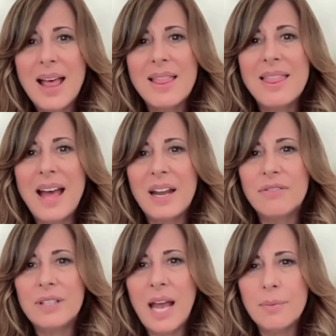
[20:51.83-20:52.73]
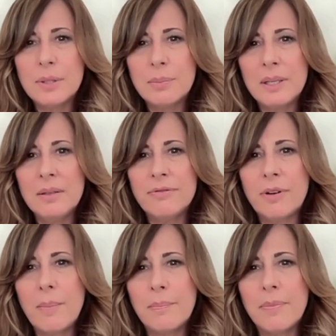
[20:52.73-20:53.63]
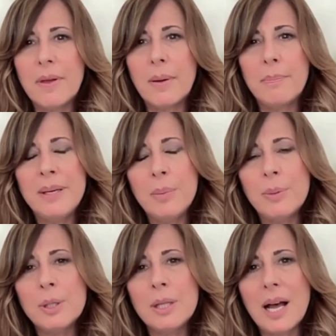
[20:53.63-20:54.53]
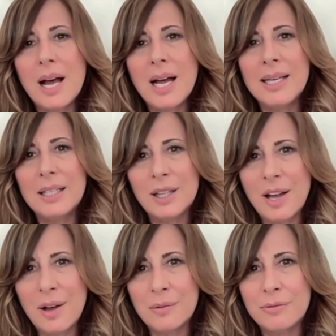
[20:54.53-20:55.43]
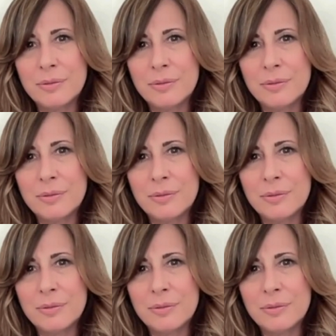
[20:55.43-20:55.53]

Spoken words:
that have kept me from the people I love.